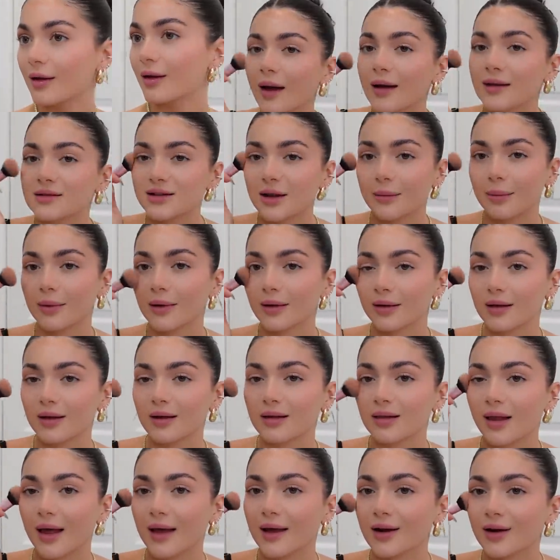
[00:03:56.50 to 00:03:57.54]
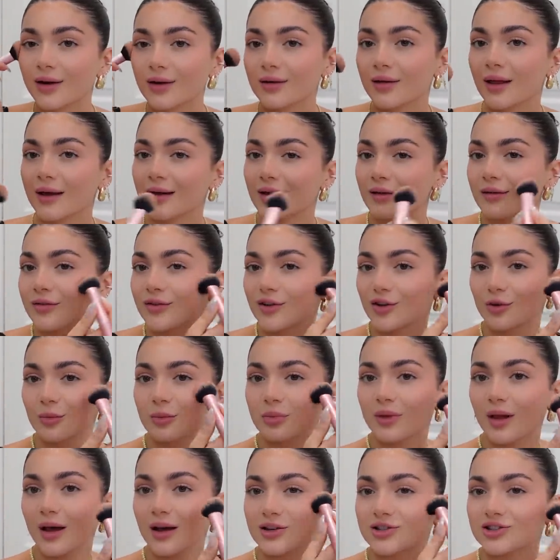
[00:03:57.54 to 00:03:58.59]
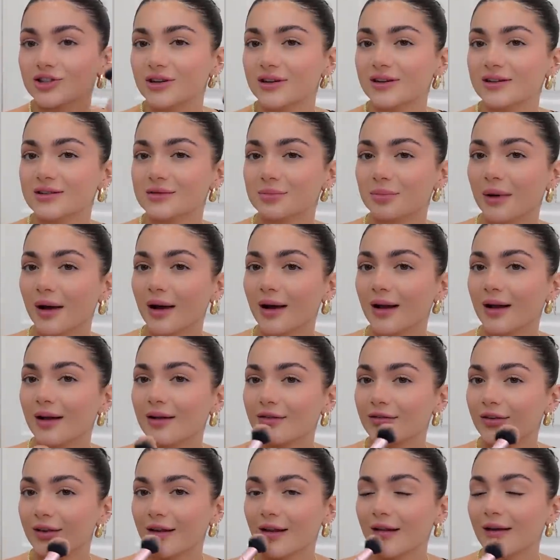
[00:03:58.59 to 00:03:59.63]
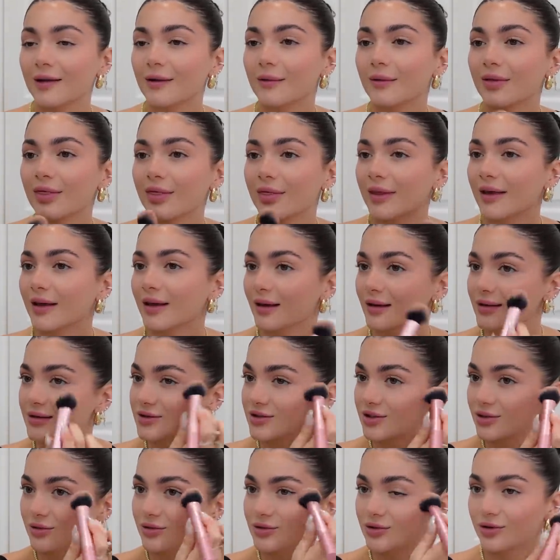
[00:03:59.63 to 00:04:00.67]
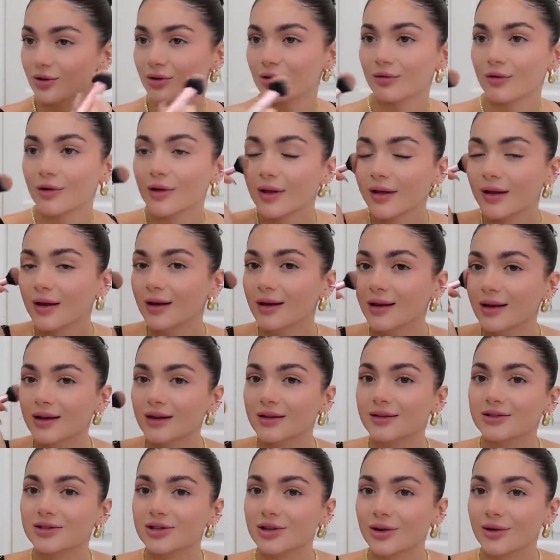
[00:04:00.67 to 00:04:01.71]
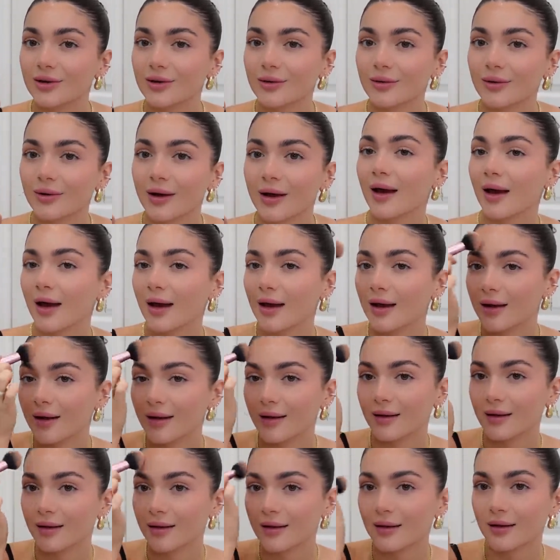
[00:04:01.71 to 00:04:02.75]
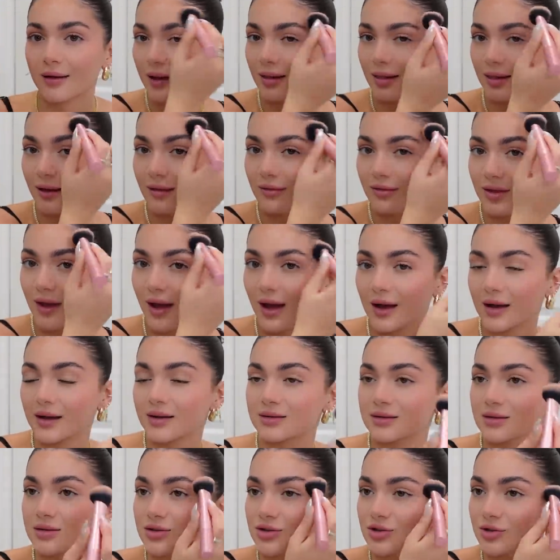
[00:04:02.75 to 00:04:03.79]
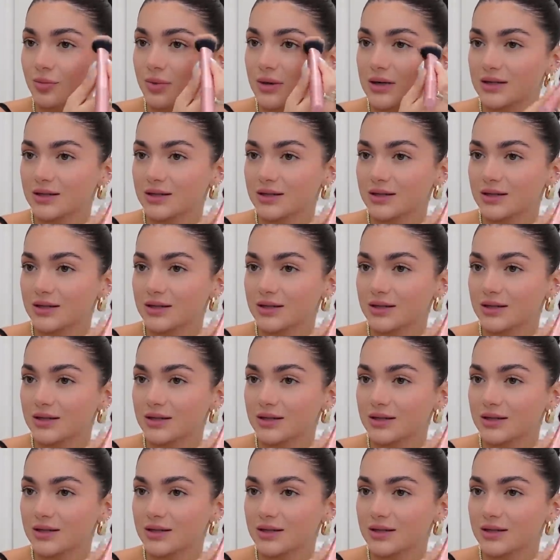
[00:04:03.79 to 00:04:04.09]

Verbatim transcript: I typically layer like a few blushes, but I feel like with this, you don't really need to. And I love that it's super